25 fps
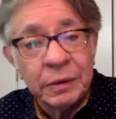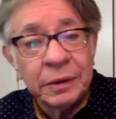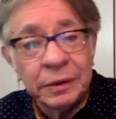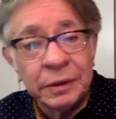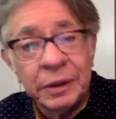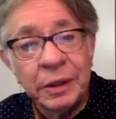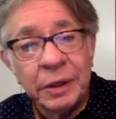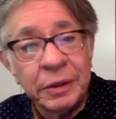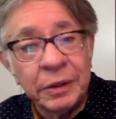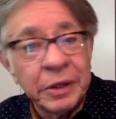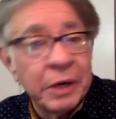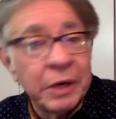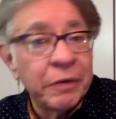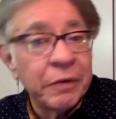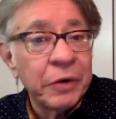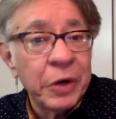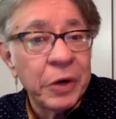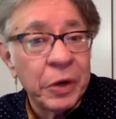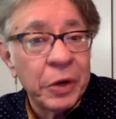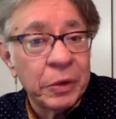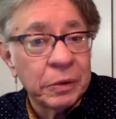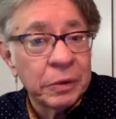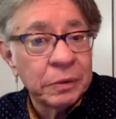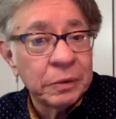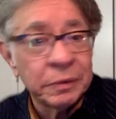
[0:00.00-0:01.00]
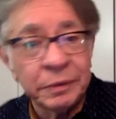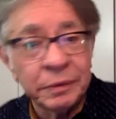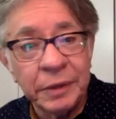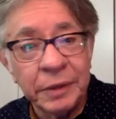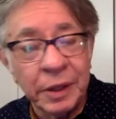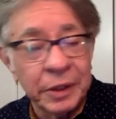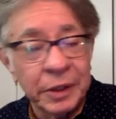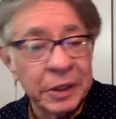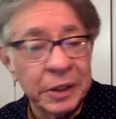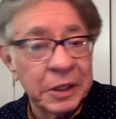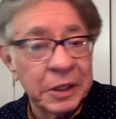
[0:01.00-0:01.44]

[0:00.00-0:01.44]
You know, you never know with all you the